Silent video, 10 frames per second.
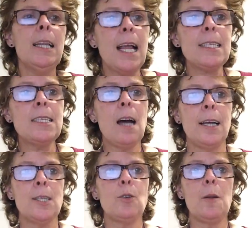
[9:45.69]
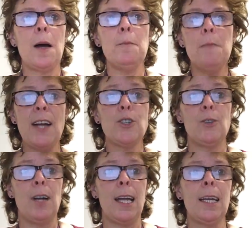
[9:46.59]
Lesson 9 is all about
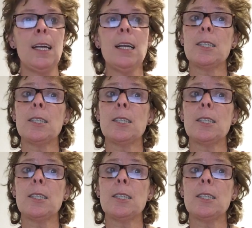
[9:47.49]
measuring.